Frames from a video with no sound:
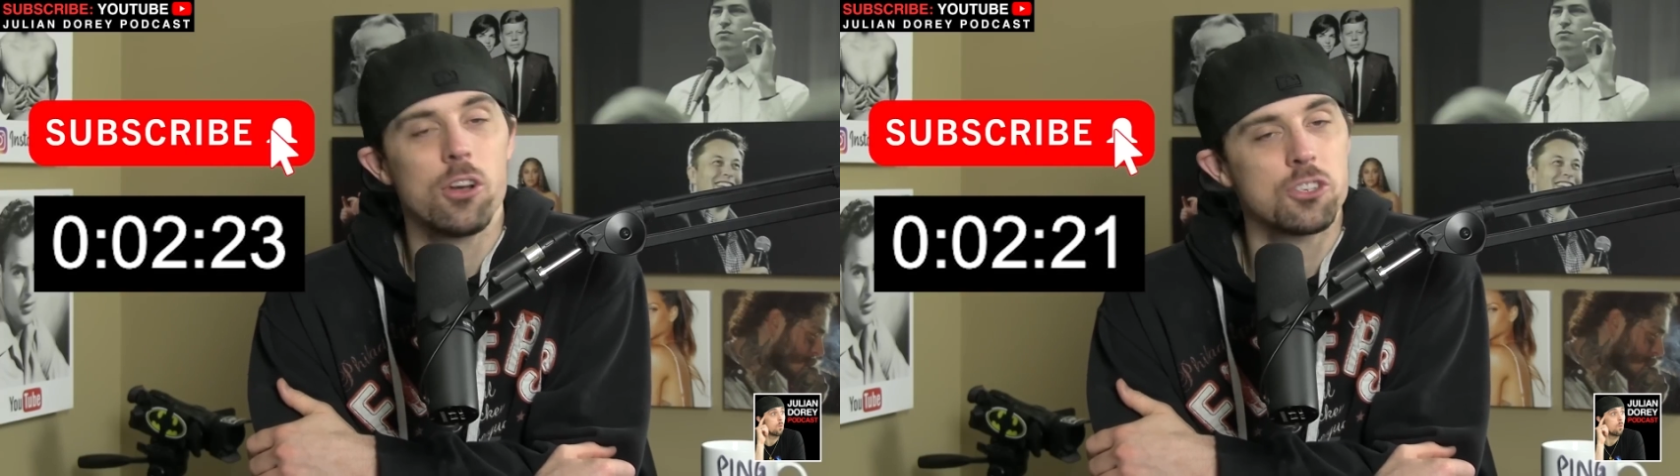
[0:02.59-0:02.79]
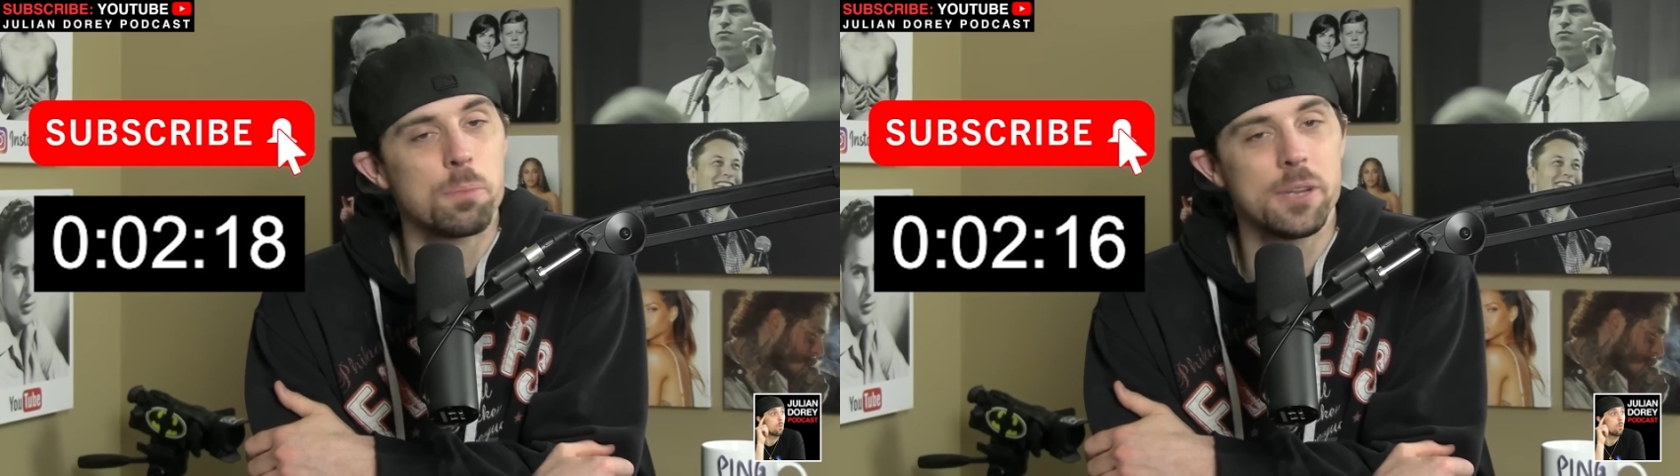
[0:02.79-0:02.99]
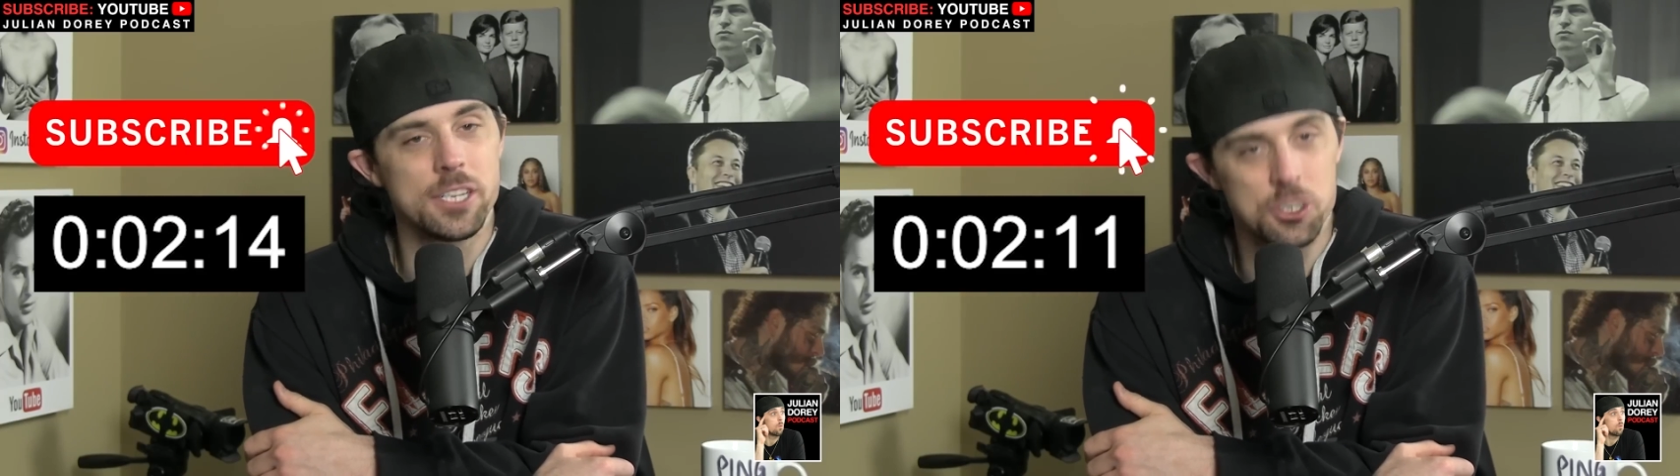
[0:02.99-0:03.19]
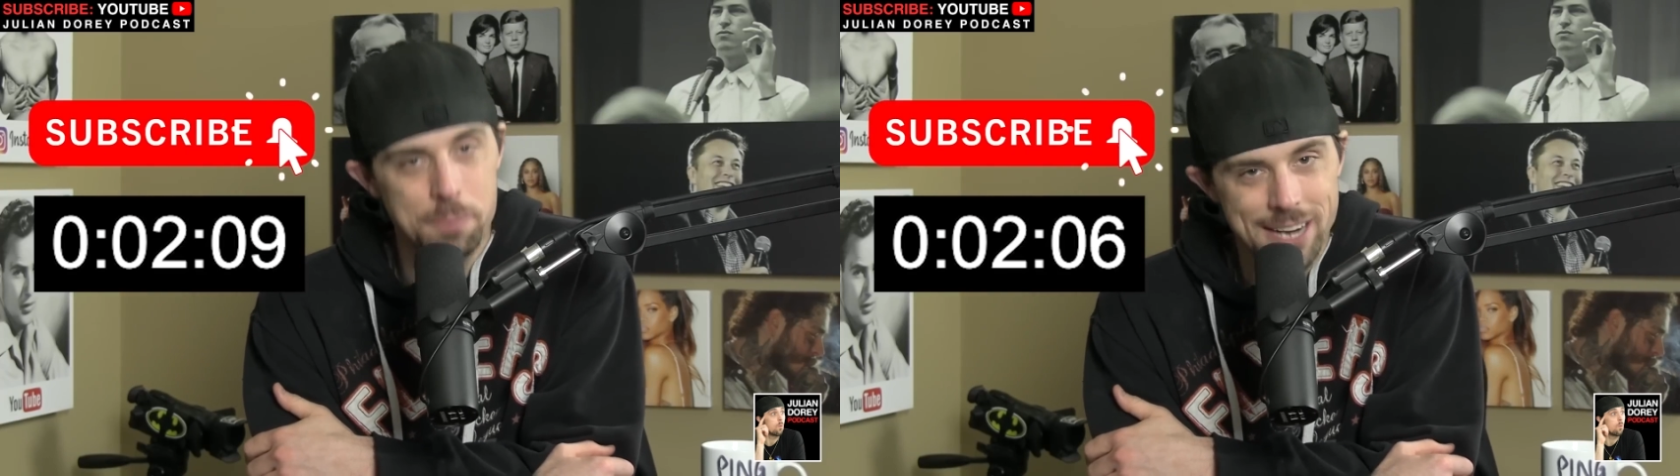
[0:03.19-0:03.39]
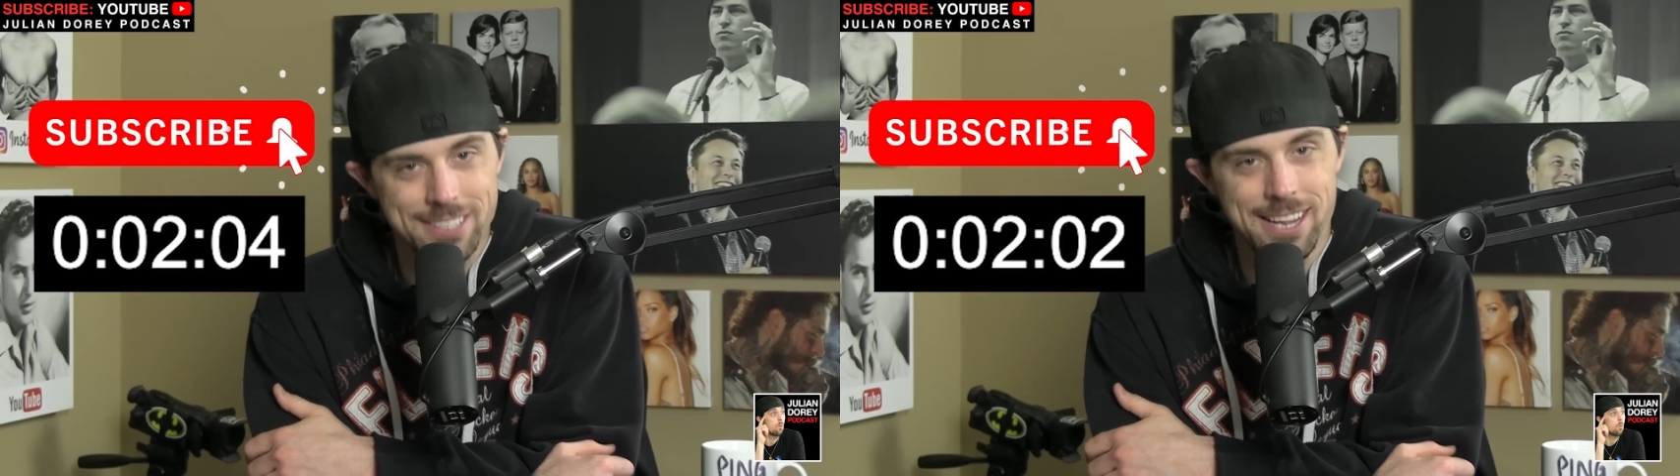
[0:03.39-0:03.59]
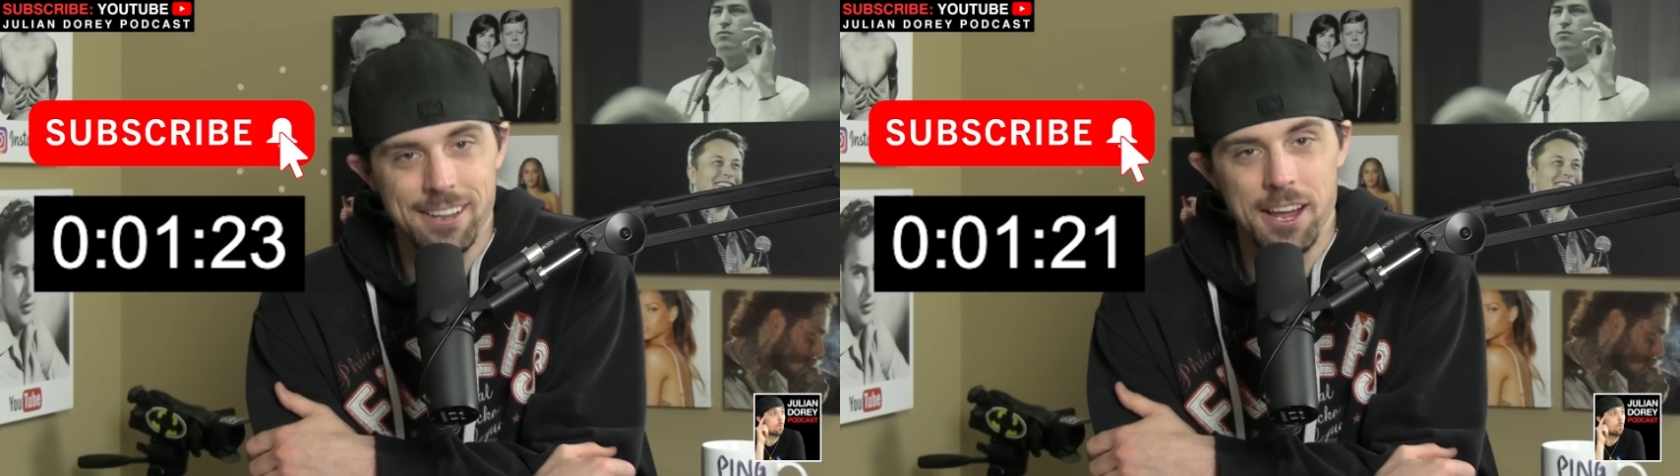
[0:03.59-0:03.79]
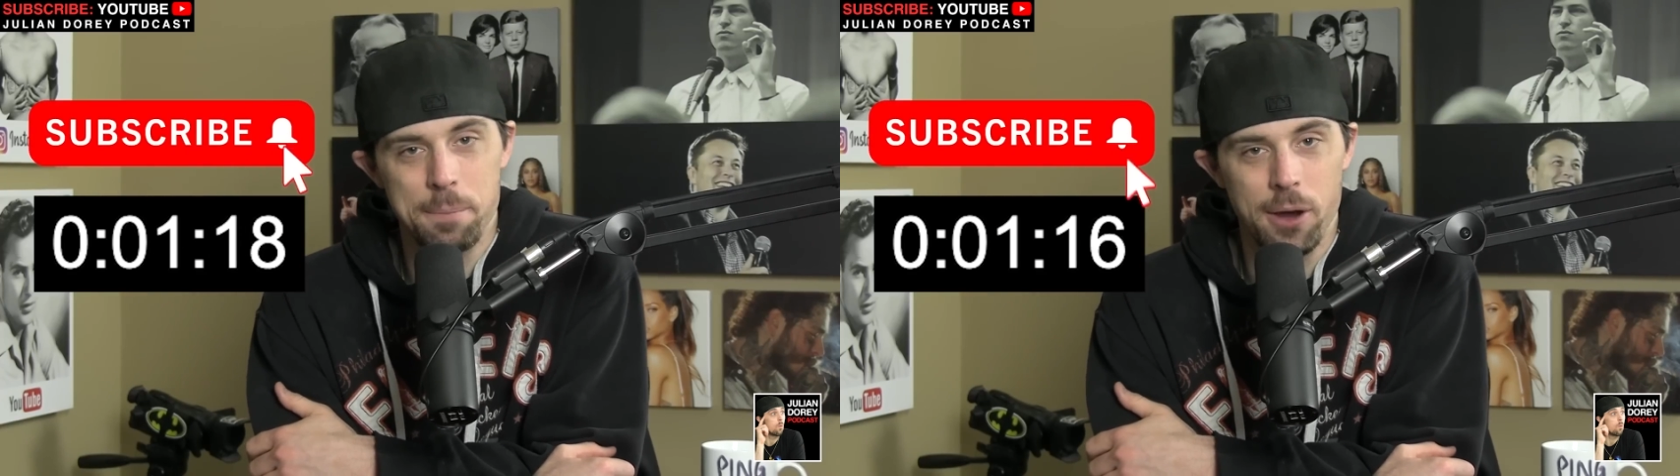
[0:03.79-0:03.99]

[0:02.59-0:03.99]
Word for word: Also, please smash that like